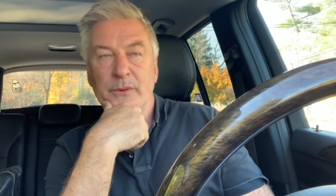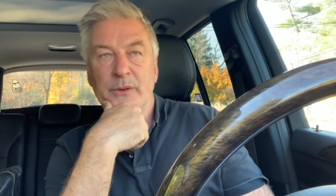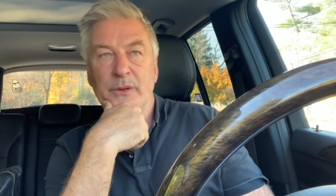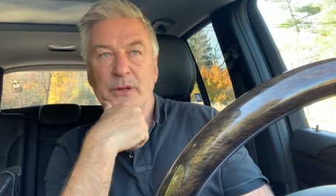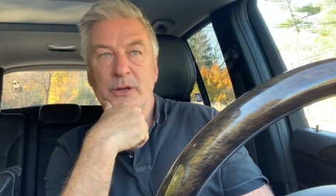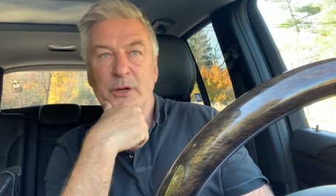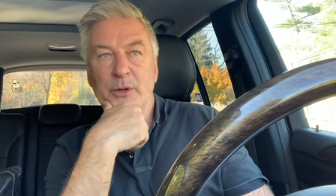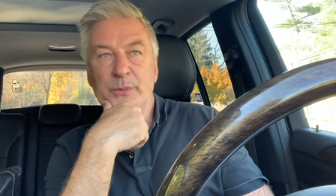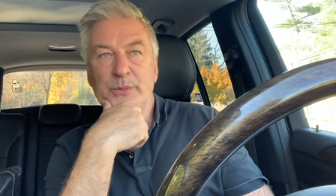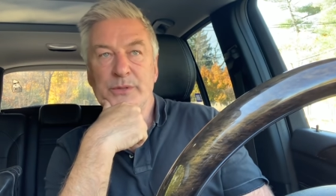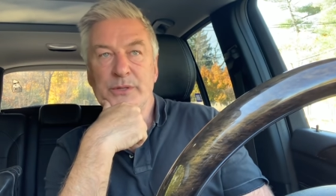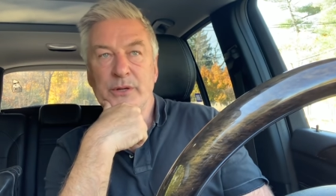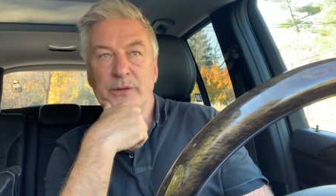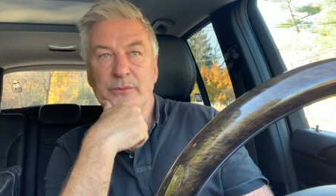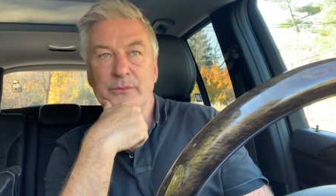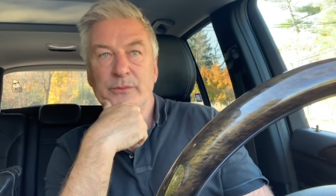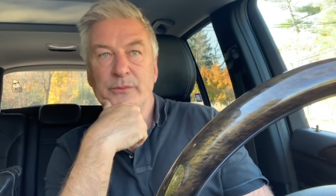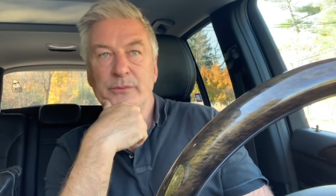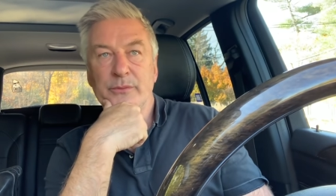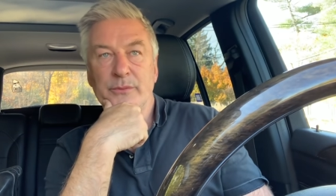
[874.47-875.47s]
I hope so.
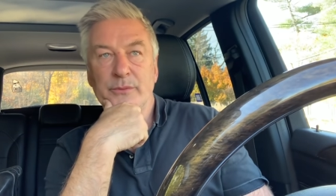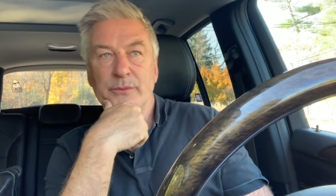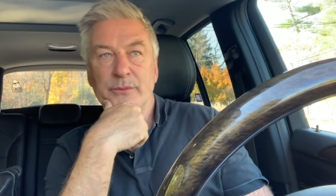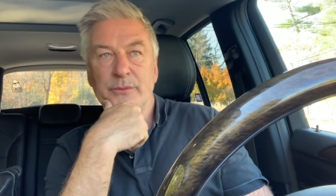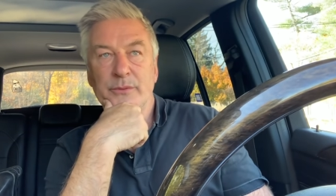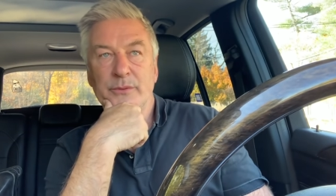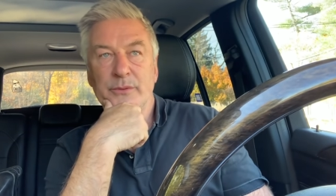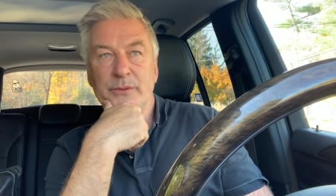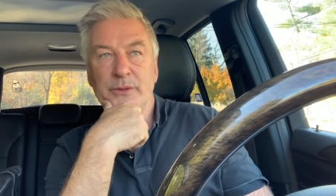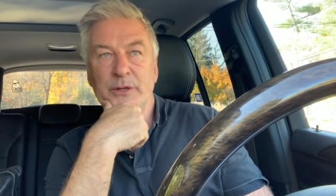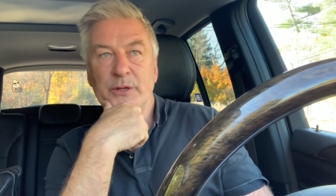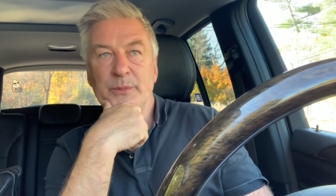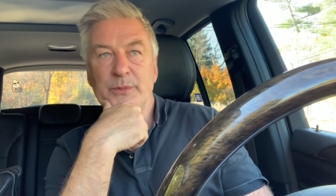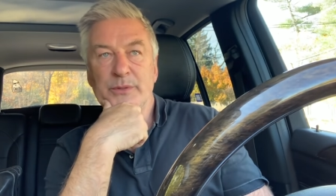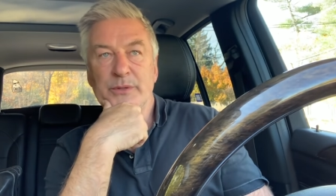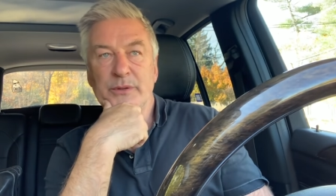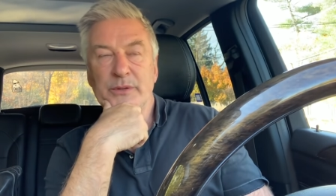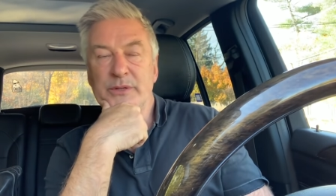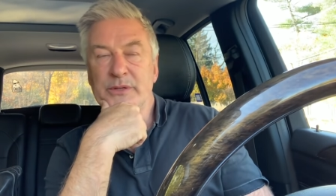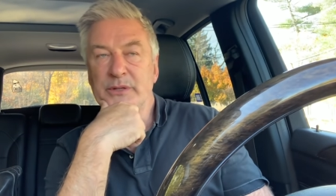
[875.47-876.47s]
I hope
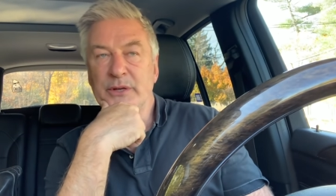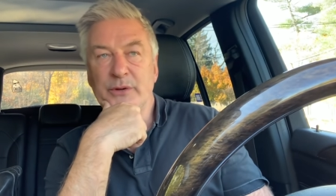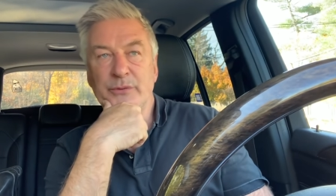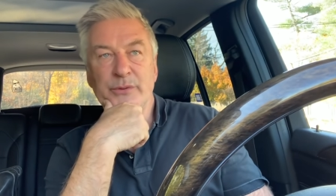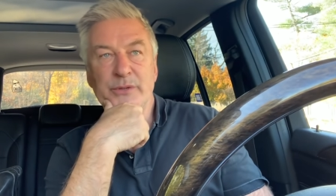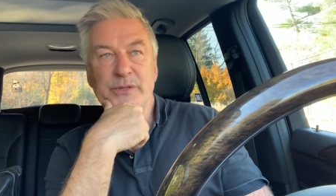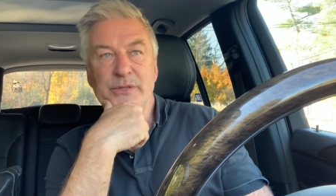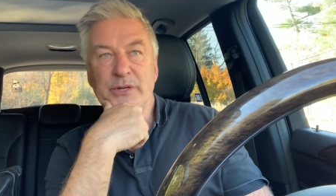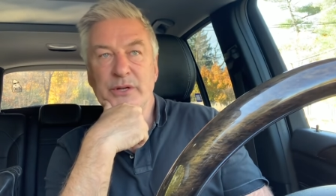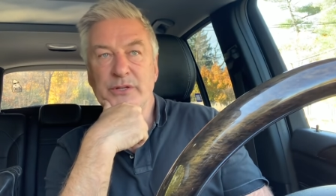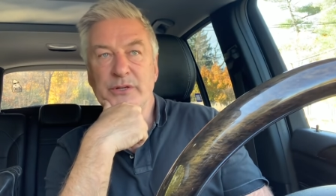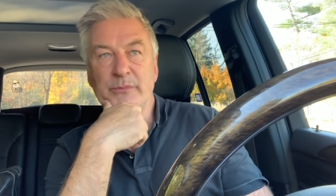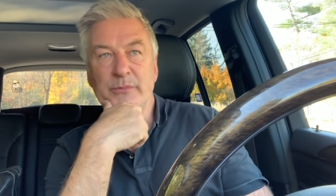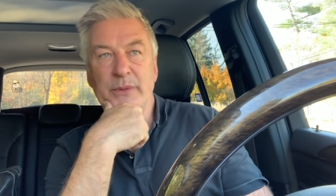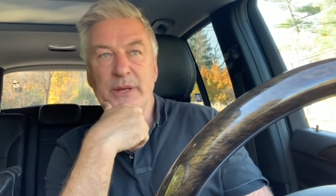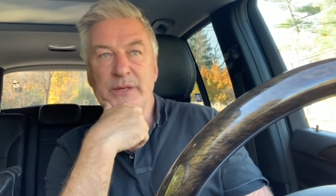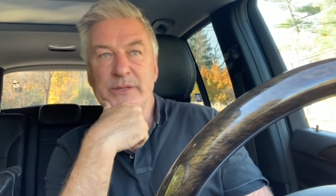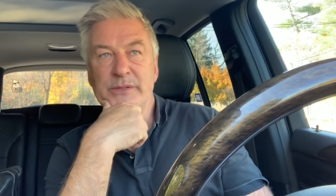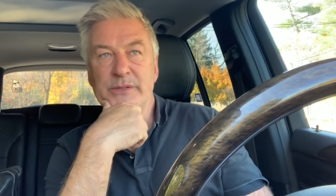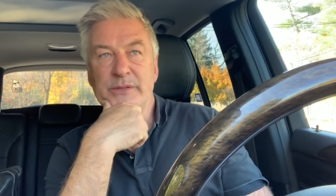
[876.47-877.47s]
so. This country's such a
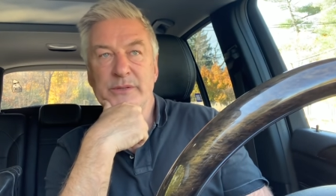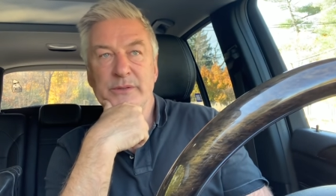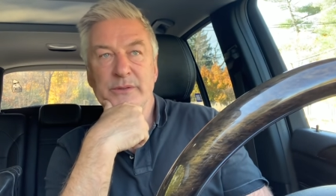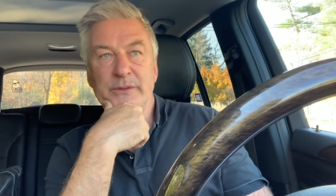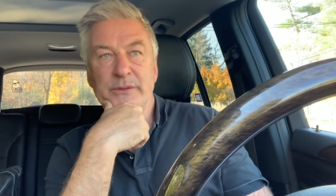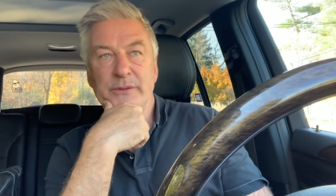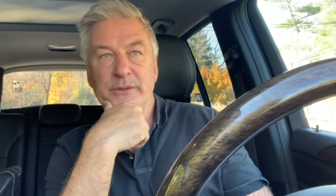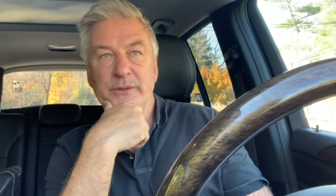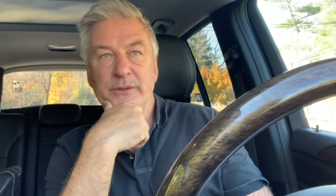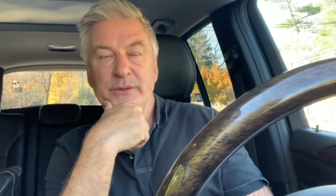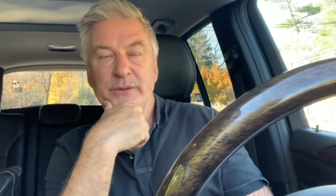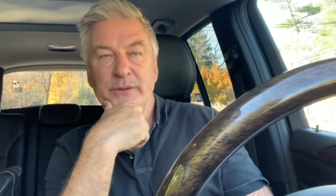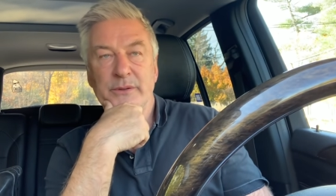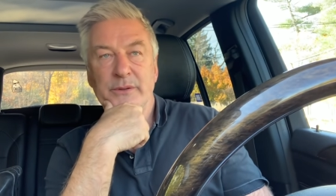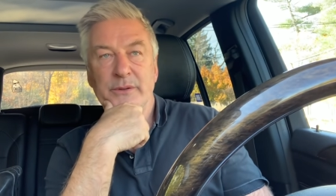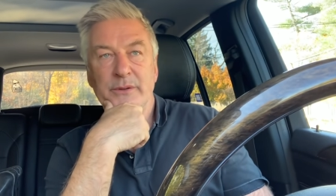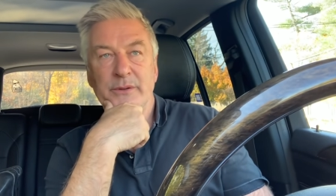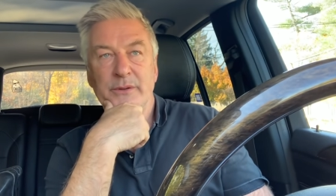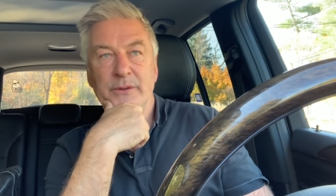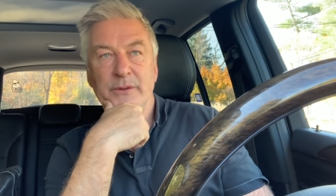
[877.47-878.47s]
mess.
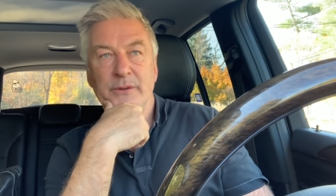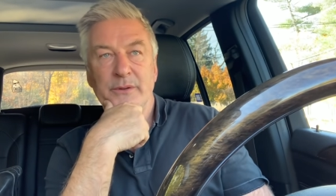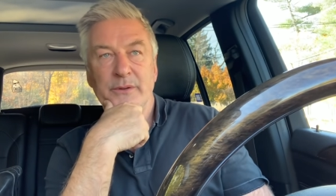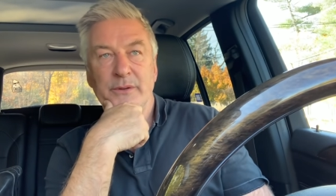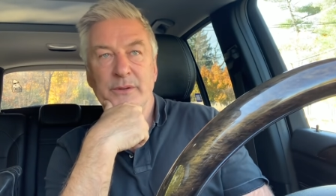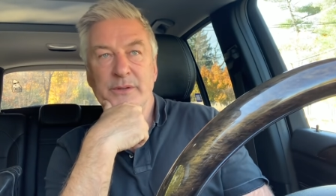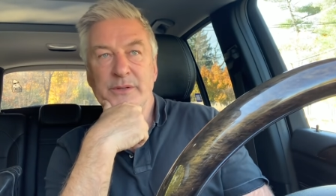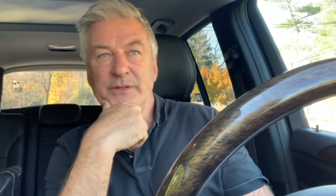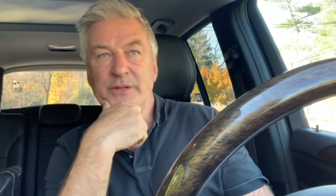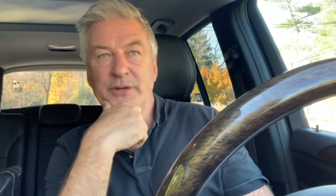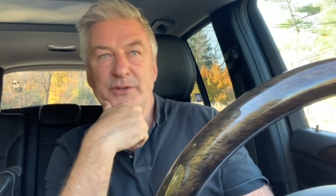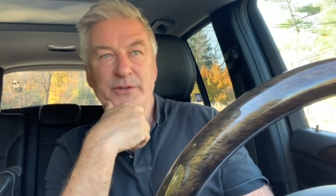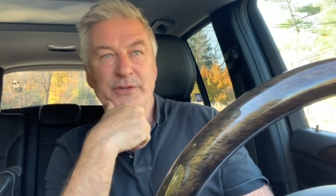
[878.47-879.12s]
It's such a